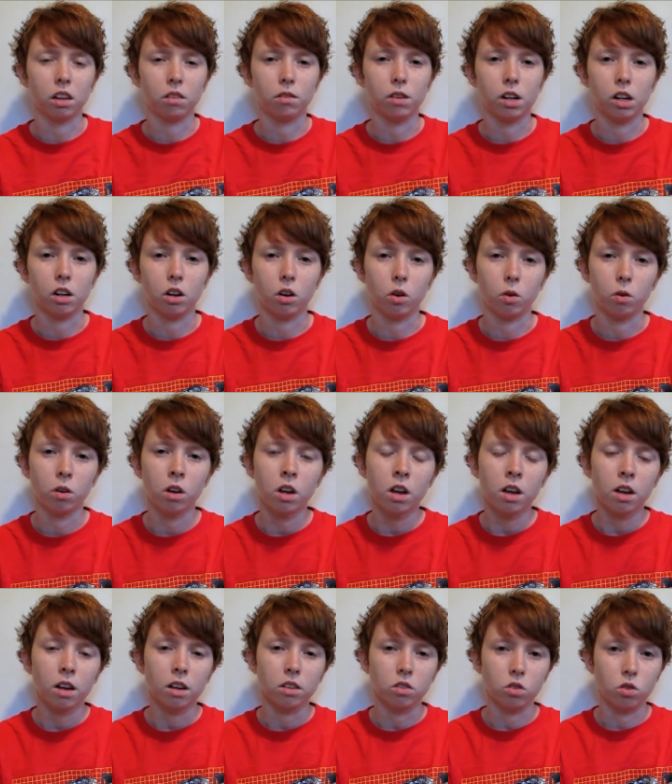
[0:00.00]
of the video,
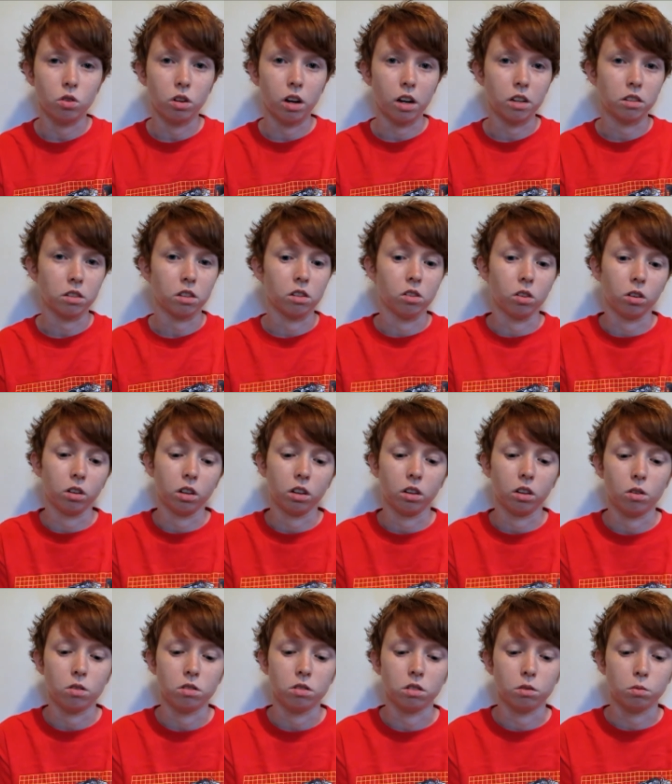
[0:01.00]
so you guys can look at
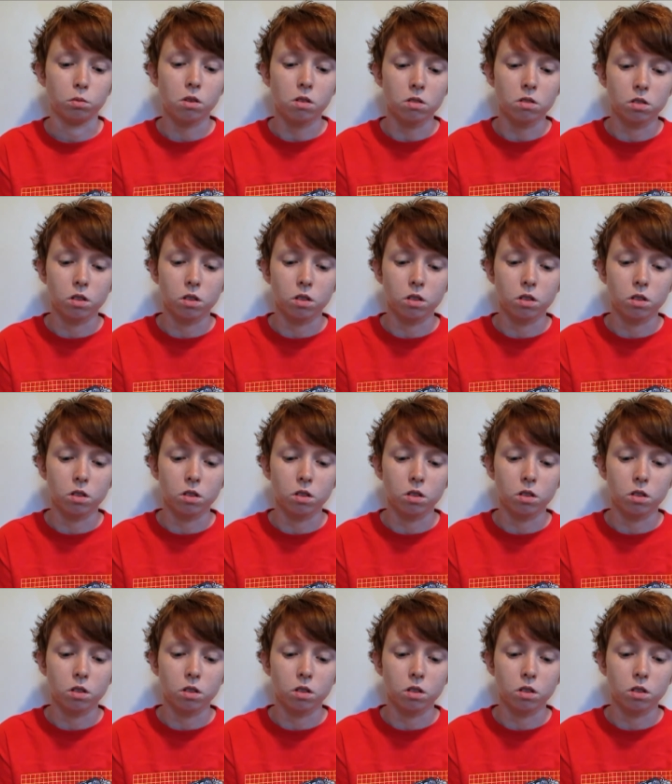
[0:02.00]
those as well.